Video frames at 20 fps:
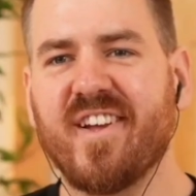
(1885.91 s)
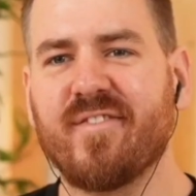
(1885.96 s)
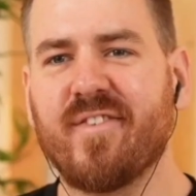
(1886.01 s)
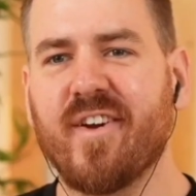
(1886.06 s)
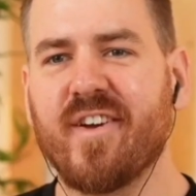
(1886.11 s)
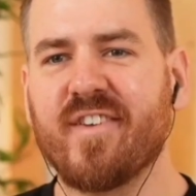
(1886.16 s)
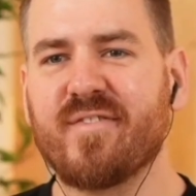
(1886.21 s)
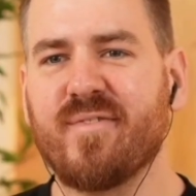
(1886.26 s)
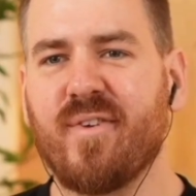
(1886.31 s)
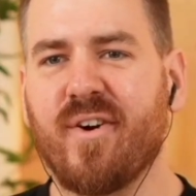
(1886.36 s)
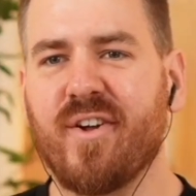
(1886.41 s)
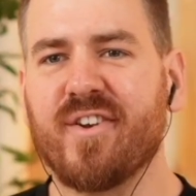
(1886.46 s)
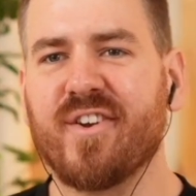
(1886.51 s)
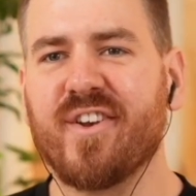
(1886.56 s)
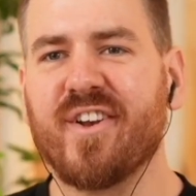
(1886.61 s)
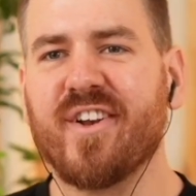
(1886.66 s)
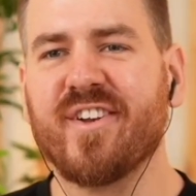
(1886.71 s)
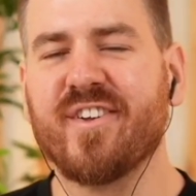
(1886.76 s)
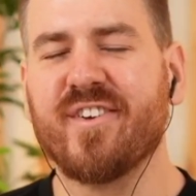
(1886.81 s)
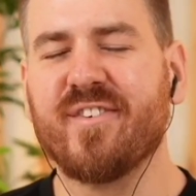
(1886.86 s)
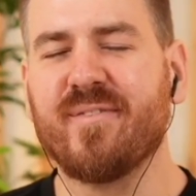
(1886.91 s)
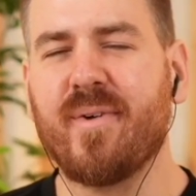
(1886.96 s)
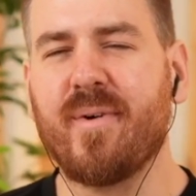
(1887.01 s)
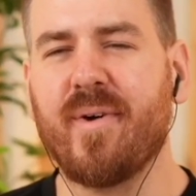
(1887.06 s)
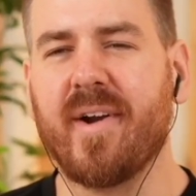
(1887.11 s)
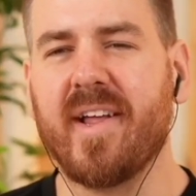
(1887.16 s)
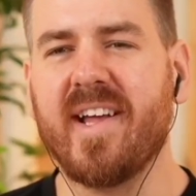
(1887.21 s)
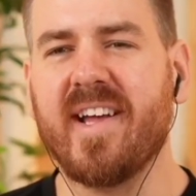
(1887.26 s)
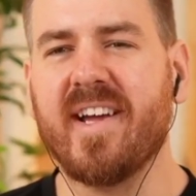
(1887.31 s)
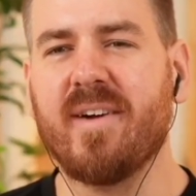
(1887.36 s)
First one, we
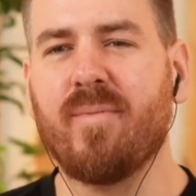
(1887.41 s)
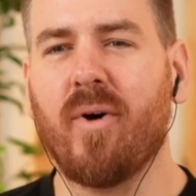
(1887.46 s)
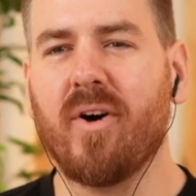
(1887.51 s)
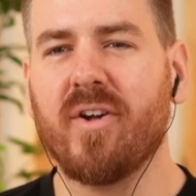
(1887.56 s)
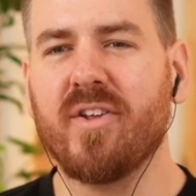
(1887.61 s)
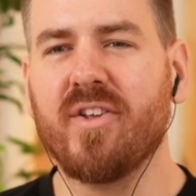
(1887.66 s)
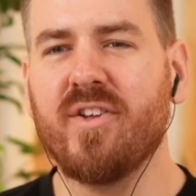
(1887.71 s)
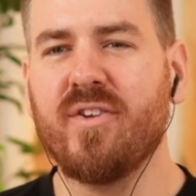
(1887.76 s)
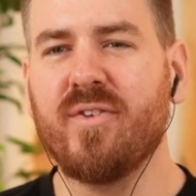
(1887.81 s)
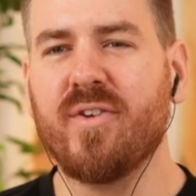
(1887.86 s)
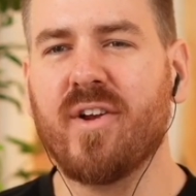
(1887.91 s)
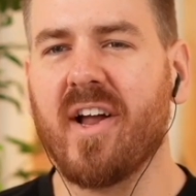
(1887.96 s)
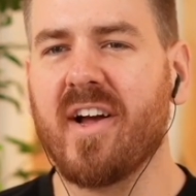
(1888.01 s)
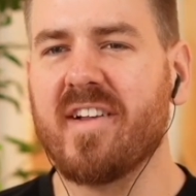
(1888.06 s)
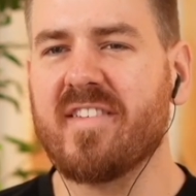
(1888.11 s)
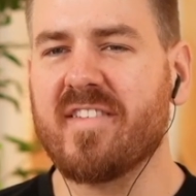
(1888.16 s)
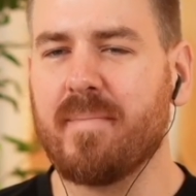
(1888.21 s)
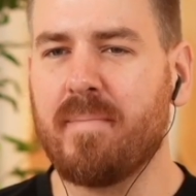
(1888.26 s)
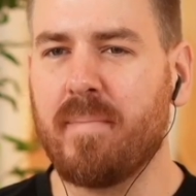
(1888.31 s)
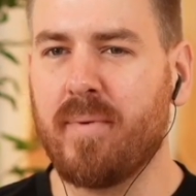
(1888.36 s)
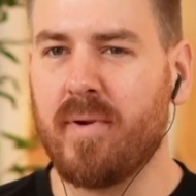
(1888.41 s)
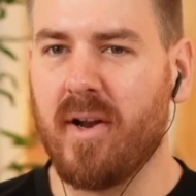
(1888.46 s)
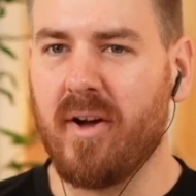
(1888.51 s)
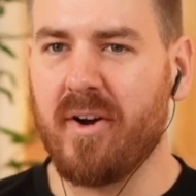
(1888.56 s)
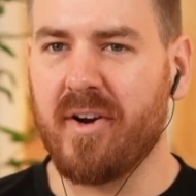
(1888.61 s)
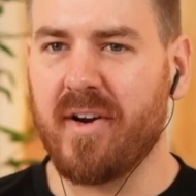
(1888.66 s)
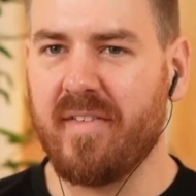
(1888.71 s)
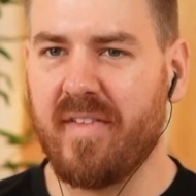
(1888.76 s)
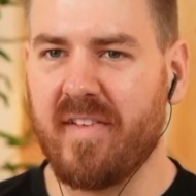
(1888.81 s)
want to hear what you'd like to plug.